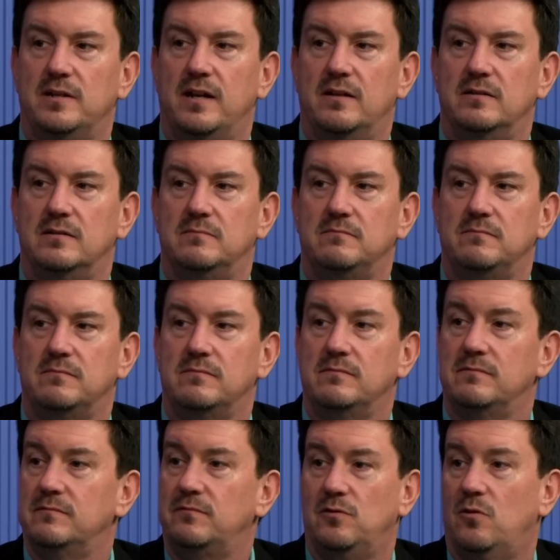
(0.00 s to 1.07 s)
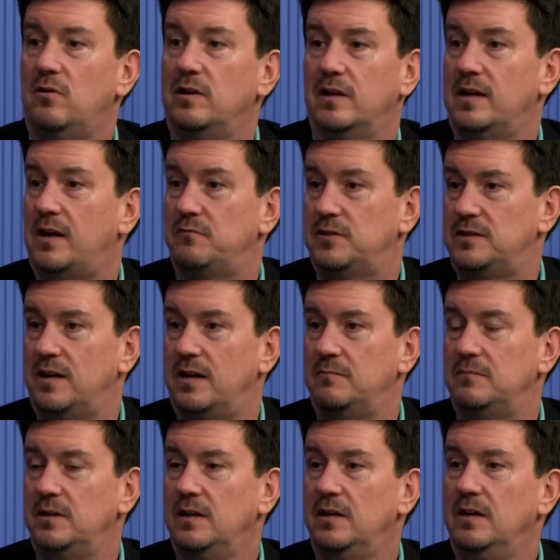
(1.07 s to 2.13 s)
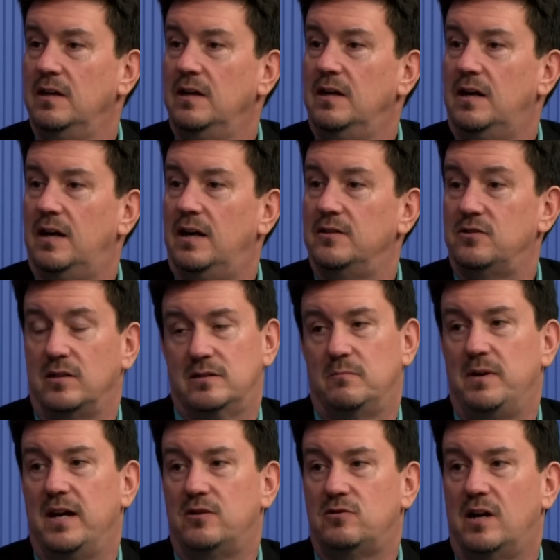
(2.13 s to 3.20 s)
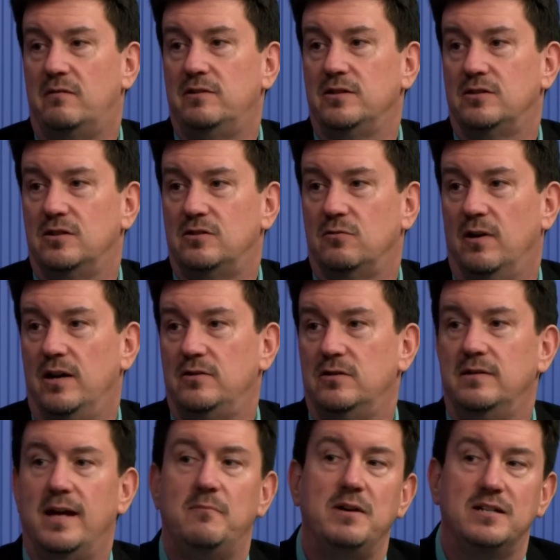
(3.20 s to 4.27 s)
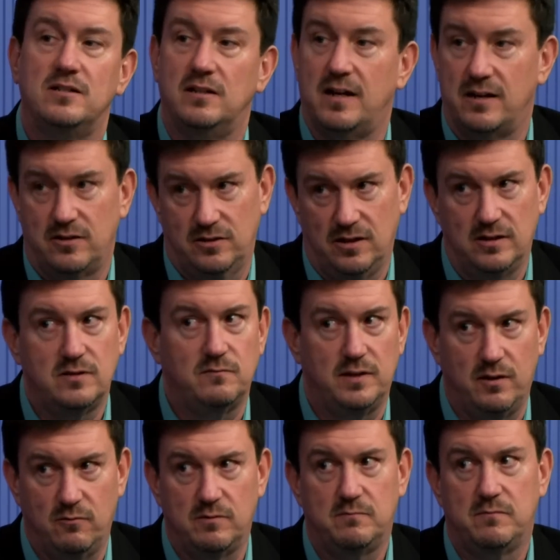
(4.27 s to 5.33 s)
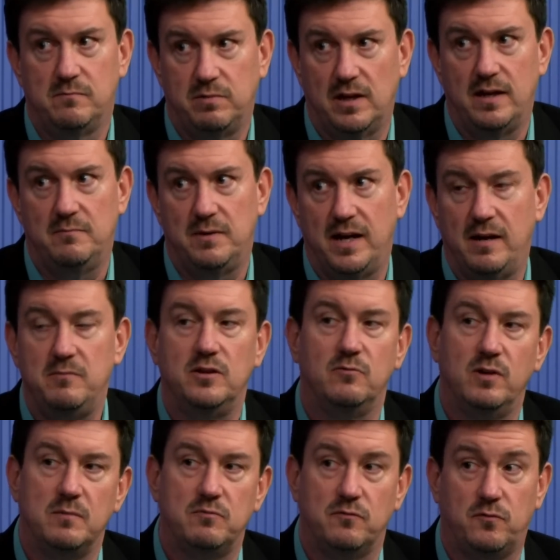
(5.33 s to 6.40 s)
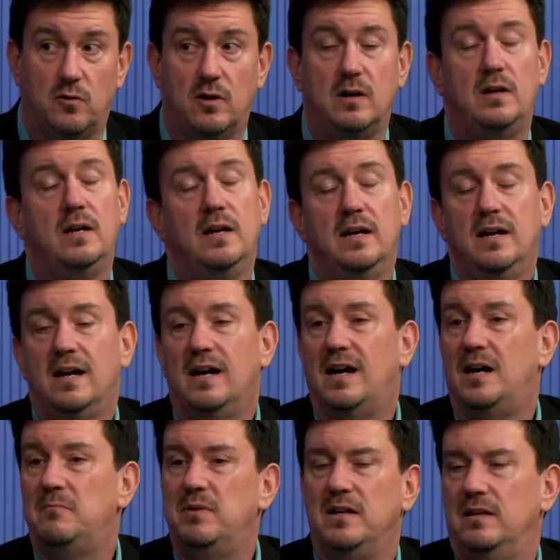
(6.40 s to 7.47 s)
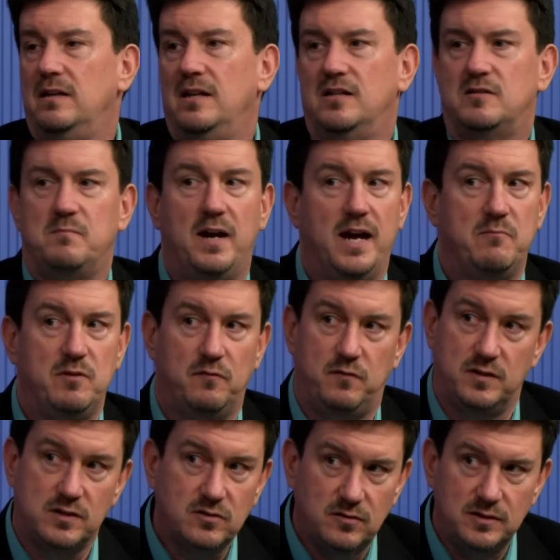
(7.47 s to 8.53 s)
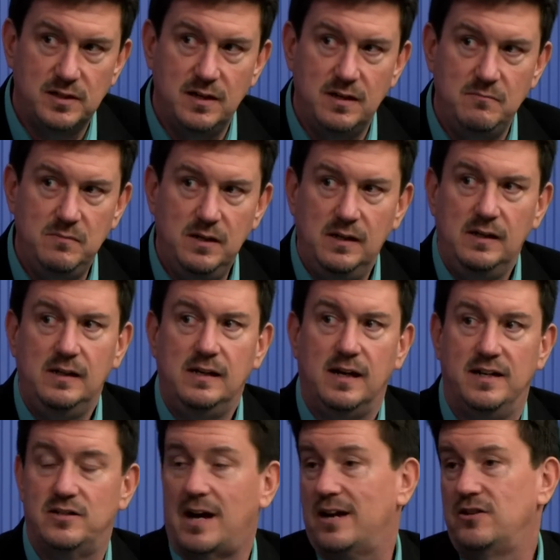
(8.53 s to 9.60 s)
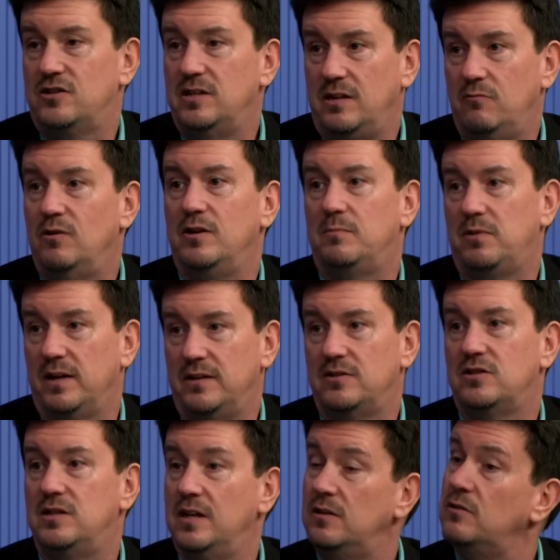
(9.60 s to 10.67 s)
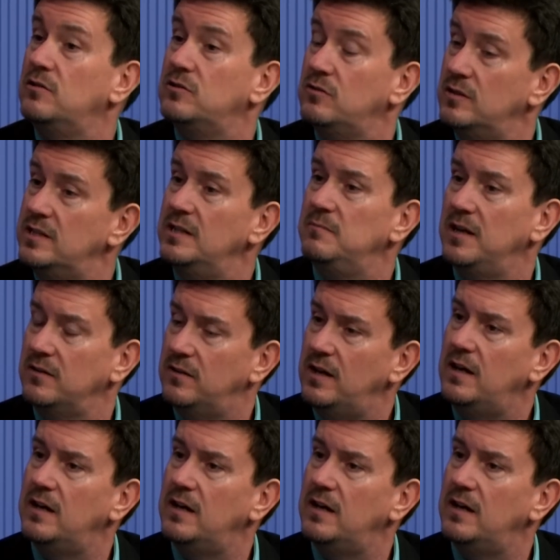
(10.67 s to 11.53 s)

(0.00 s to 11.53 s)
down to Florida half the time, uh, so that's a traveling situation. That makes a lot of sense if they would play at Miami the week before. Uh, but is Miami a physical team? I, I could see it when you play the Steelers. I think it's, I think like it's a